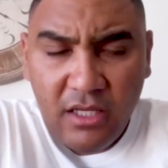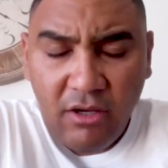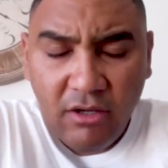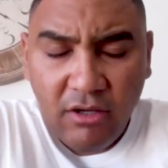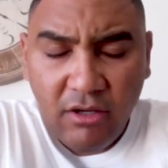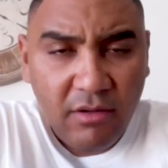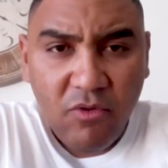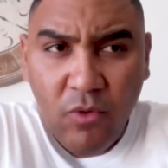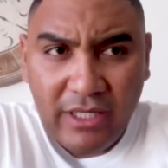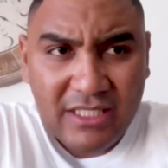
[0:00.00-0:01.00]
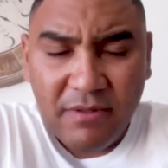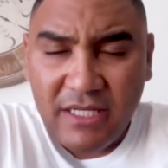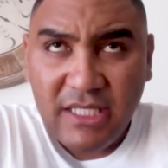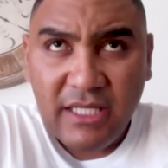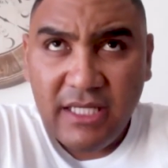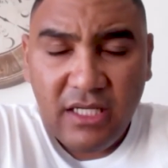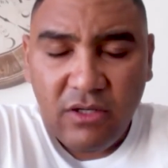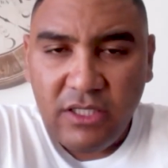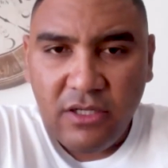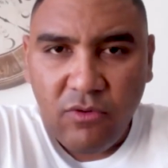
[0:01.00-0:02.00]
Yeah, number one is basically you know